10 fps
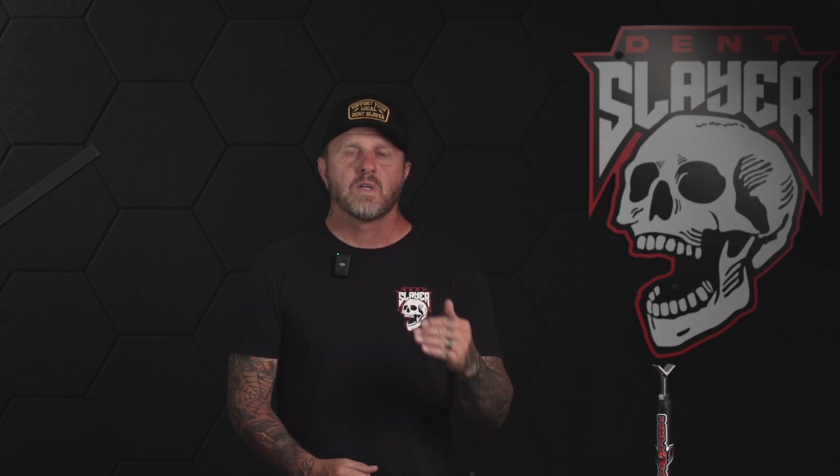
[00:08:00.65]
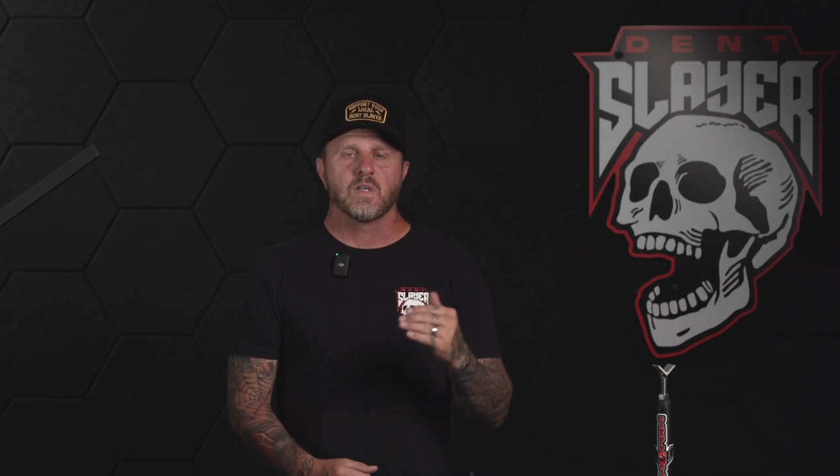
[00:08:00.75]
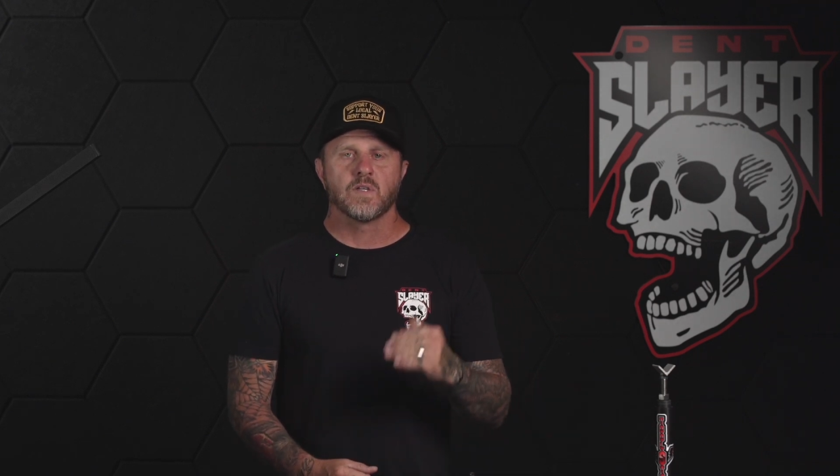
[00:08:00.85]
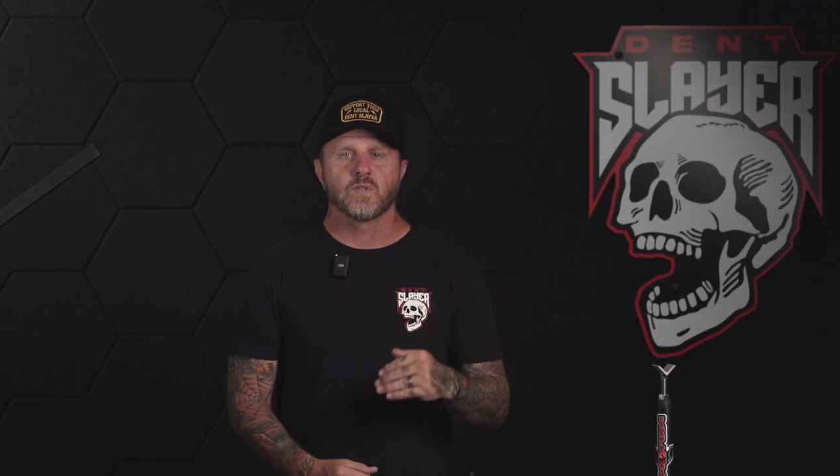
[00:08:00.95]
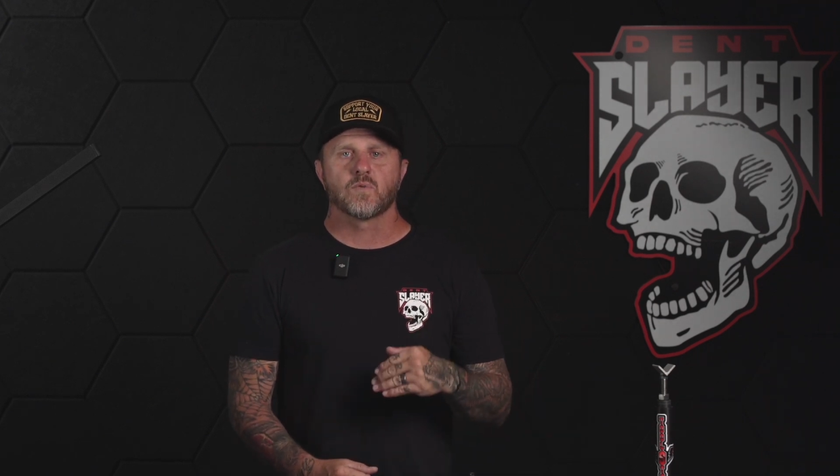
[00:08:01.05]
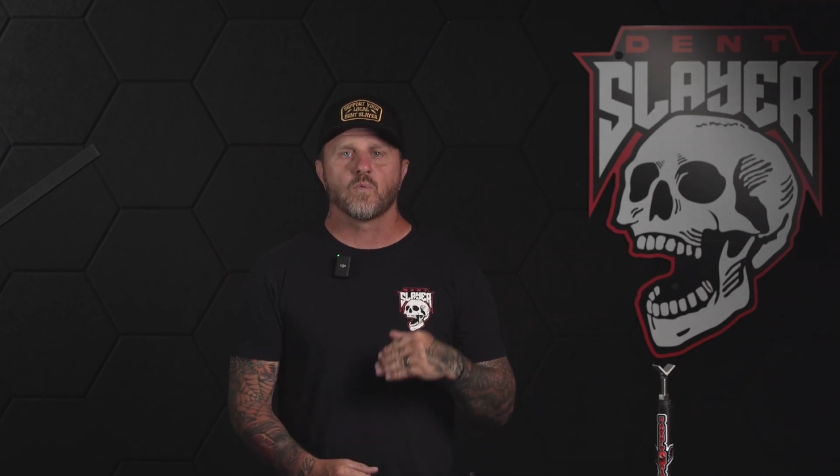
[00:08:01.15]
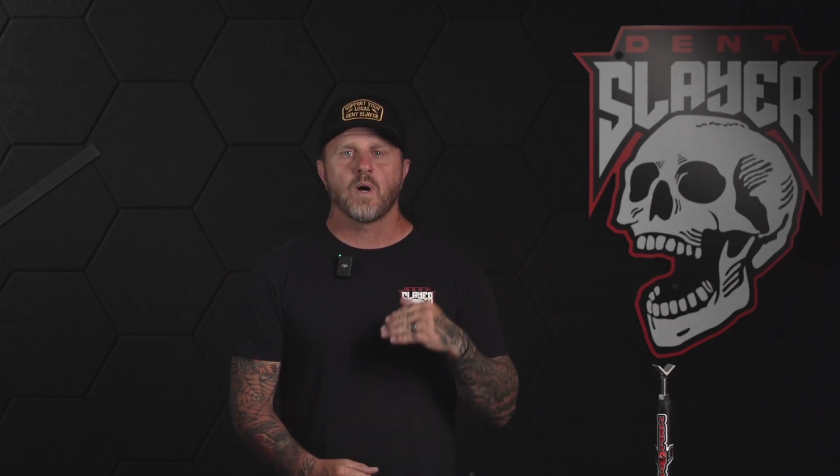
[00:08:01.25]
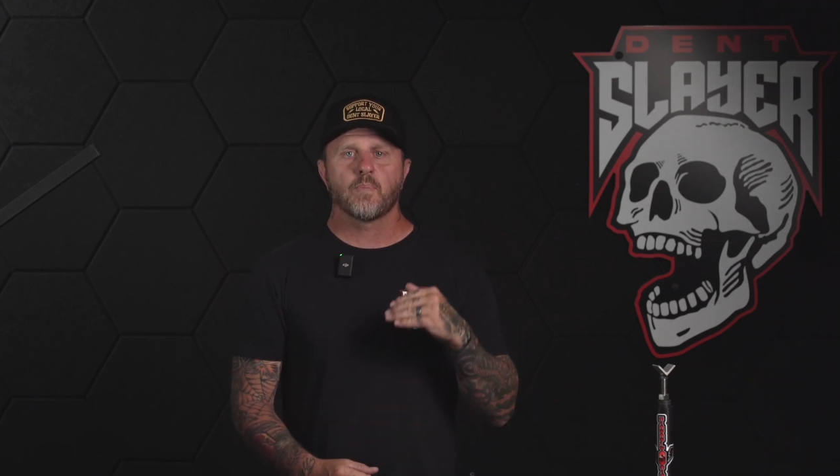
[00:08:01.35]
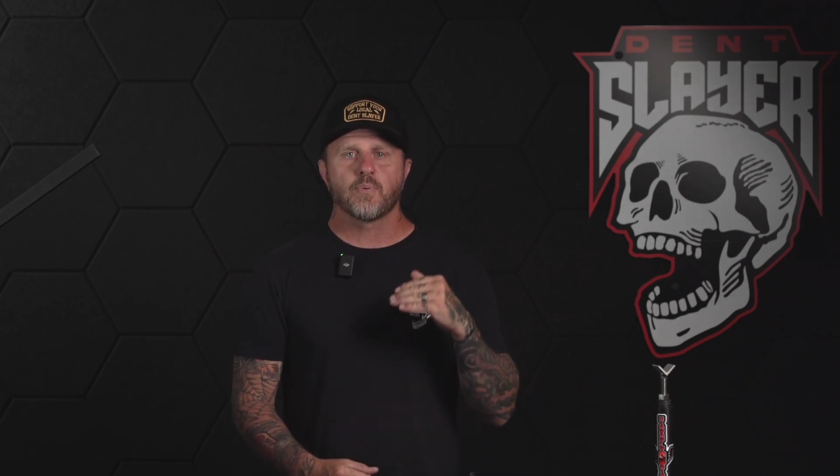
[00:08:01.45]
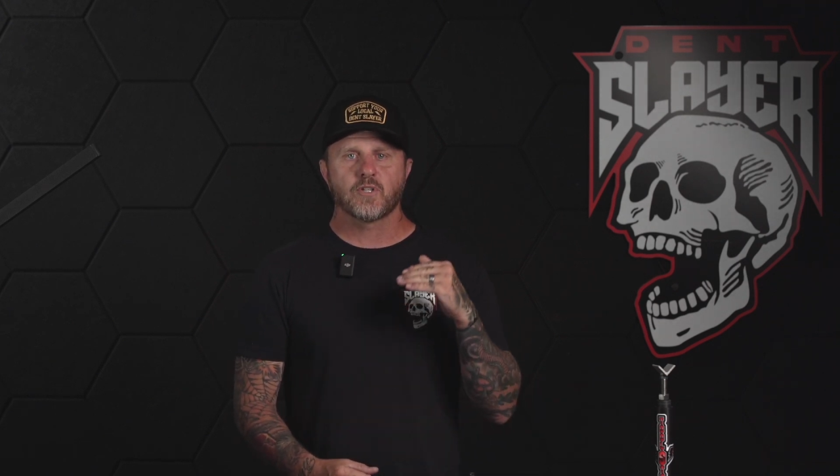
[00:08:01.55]
is
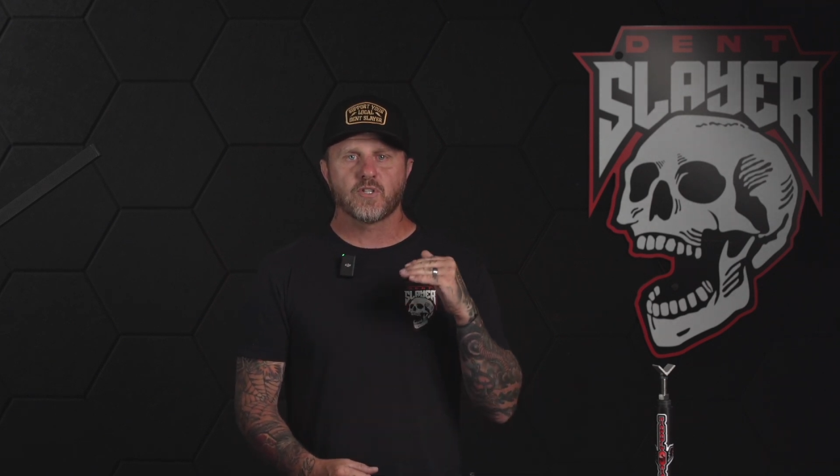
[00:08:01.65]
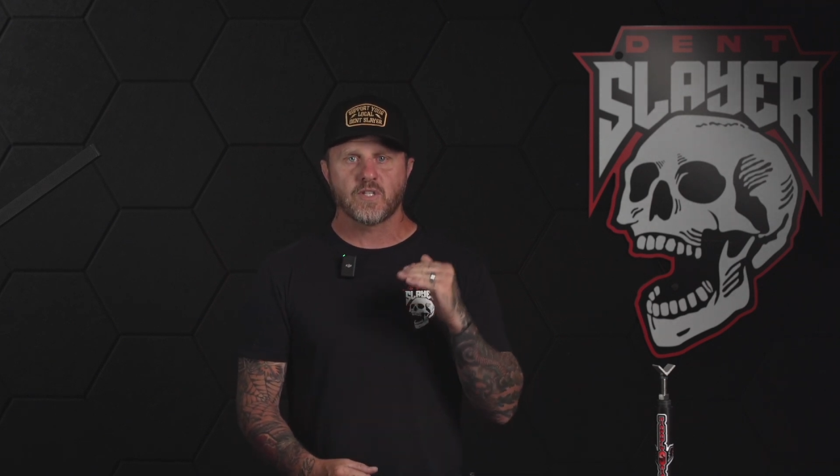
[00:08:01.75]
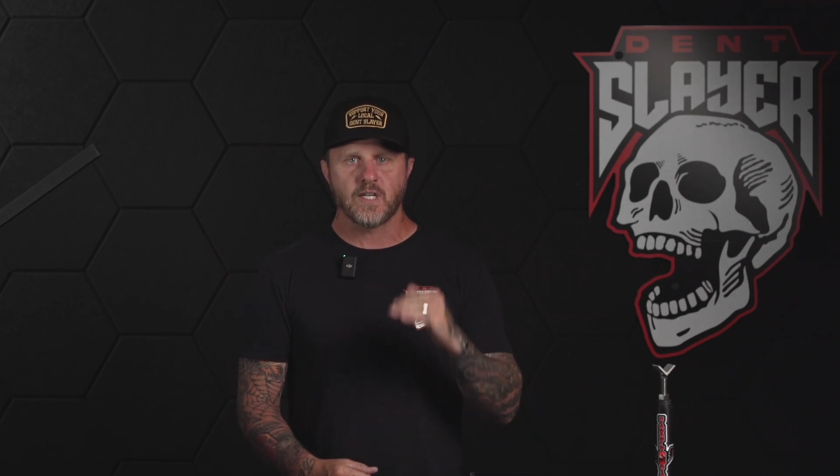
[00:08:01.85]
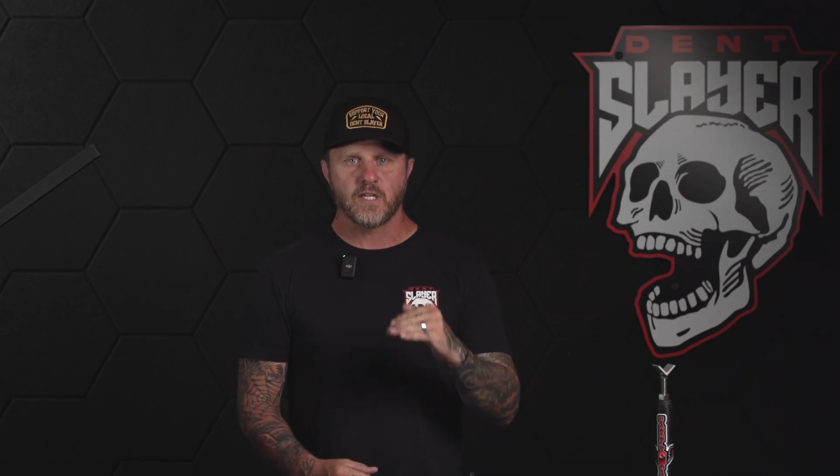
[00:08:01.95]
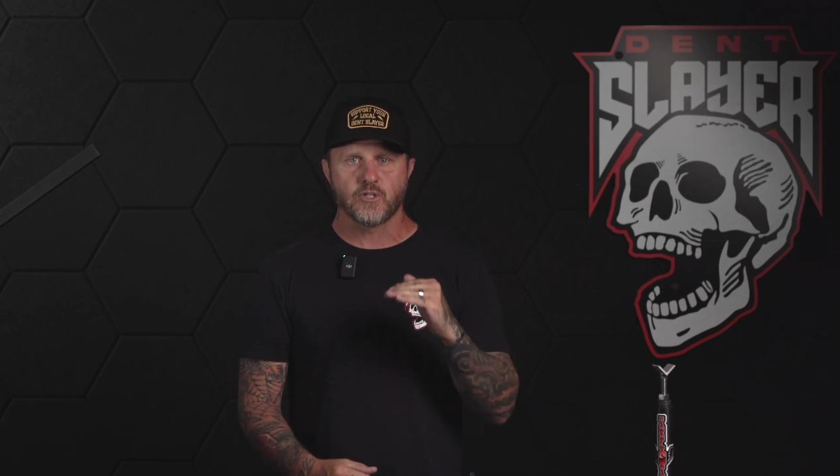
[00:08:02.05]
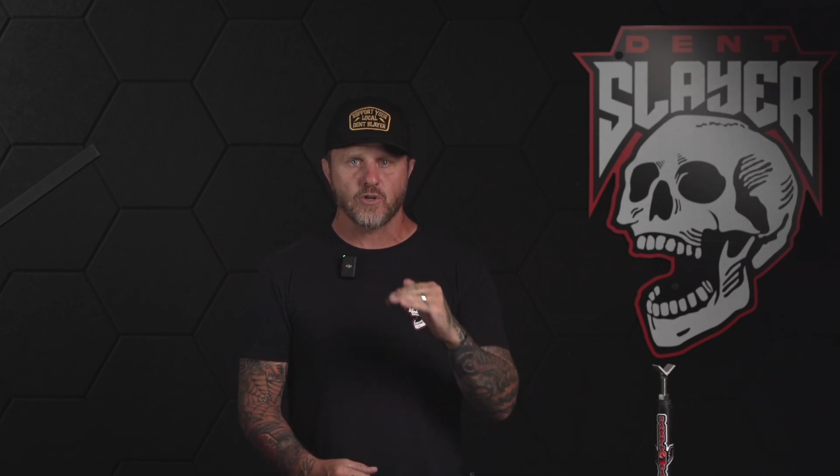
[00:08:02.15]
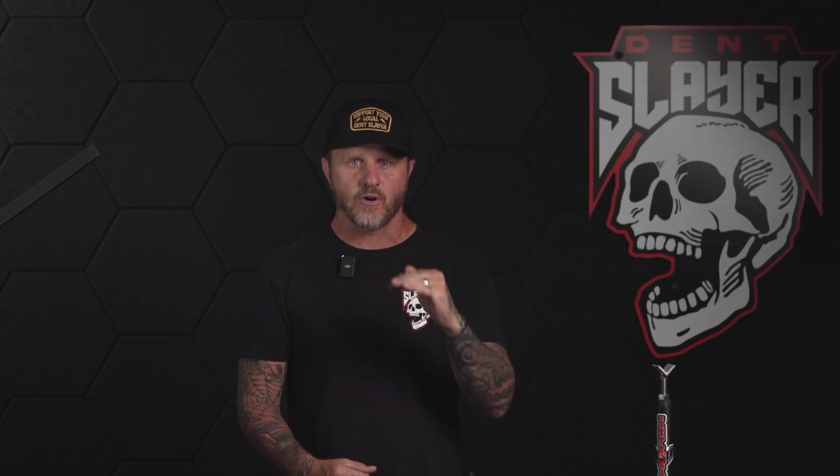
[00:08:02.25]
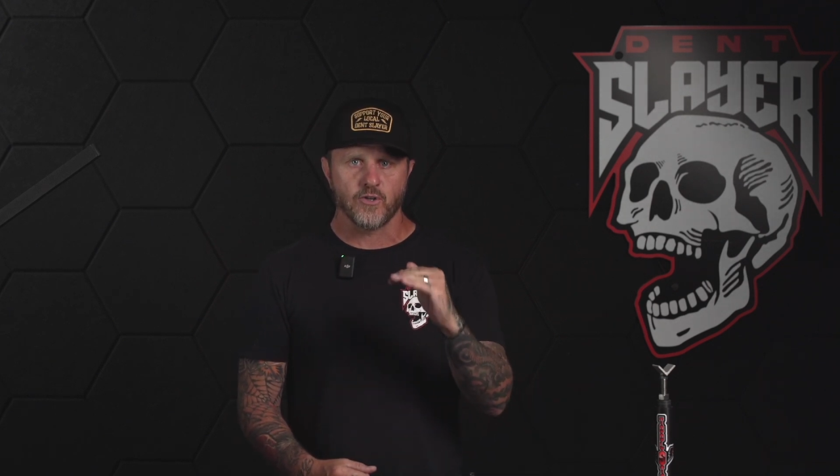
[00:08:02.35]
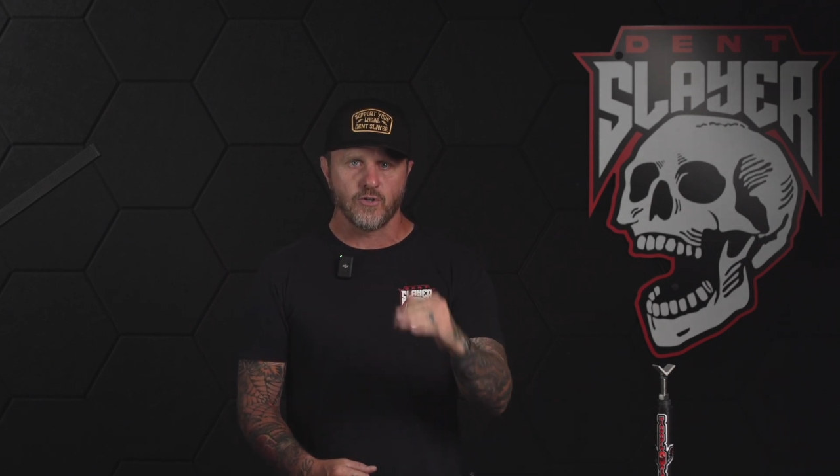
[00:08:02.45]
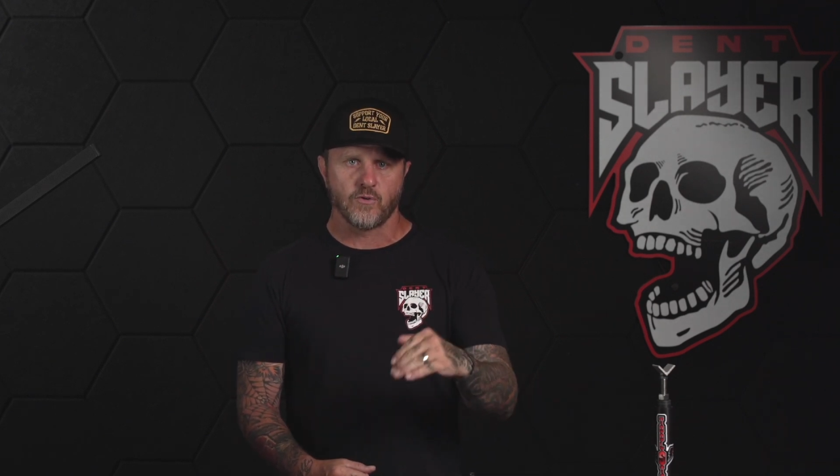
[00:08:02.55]
what percentage are you?